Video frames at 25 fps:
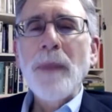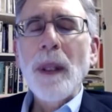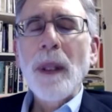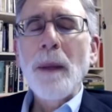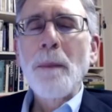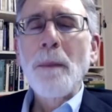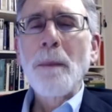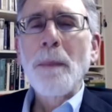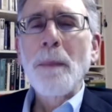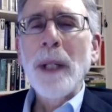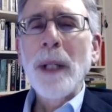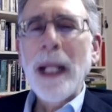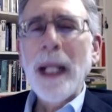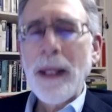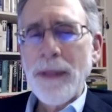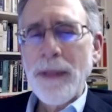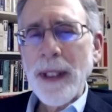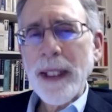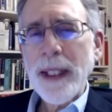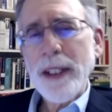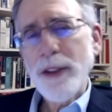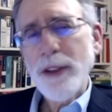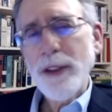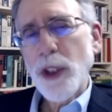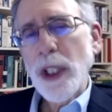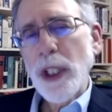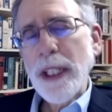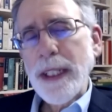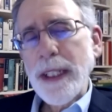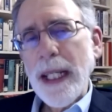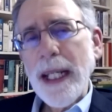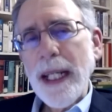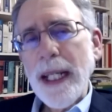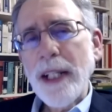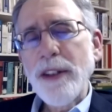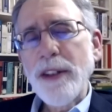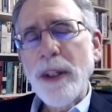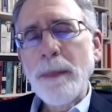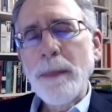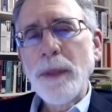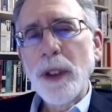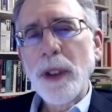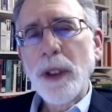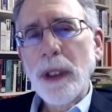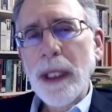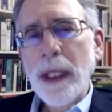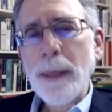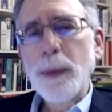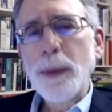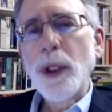But I think it's going to take some
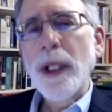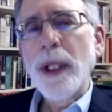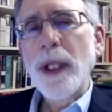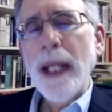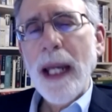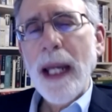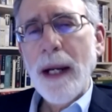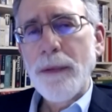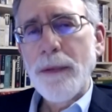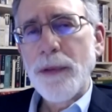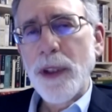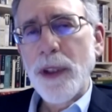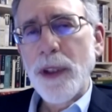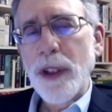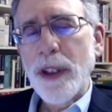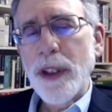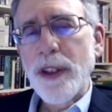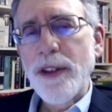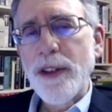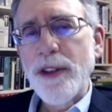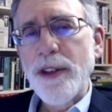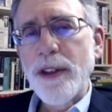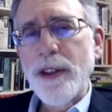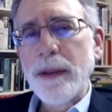deliberate efforts